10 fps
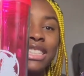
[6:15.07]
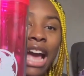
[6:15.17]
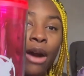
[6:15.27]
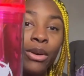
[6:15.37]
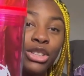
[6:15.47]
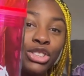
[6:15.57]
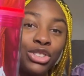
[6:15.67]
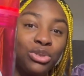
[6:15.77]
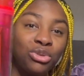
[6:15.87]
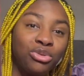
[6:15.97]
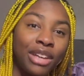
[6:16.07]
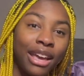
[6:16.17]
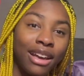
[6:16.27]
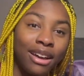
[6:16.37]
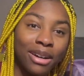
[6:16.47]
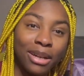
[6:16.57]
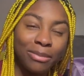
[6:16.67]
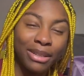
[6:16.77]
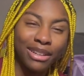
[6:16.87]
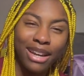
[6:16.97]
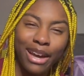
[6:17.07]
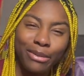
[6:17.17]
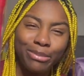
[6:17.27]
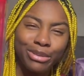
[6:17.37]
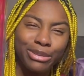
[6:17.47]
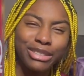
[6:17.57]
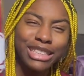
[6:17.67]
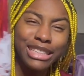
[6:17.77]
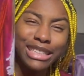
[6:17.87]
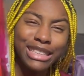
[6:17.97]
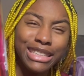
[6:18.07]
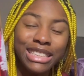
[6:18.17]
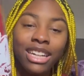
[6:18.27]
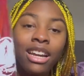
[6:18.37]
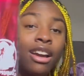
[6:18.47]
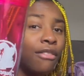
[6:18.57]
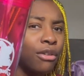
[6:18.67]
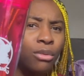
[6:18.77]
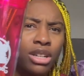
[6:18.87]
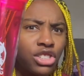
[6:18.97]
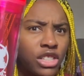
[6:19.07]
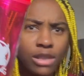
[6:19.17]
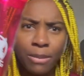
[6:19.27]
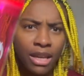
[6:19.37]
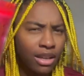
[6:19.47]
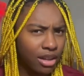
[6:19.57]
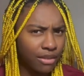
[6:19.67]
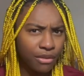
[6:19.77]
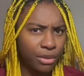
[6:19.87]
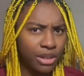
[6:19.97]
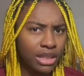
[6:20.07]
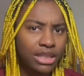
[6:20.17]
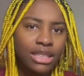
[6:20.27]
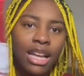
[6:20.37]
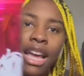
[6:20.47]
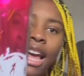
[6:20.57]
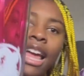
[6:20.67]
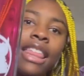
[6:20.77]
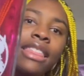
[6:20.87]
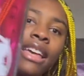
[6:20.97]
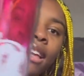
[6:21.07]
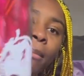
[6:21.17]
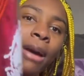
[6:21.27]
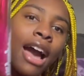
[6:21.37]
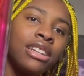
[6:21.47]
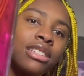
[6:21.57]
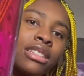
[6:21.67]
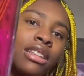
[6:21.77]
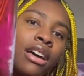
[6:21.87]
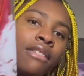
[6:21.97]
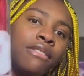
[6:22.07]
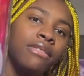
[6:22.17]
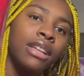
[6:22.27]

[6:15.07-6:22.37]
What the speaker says: our Juve cup. Look how pretty. For one, she's pink, of course. And then I just love the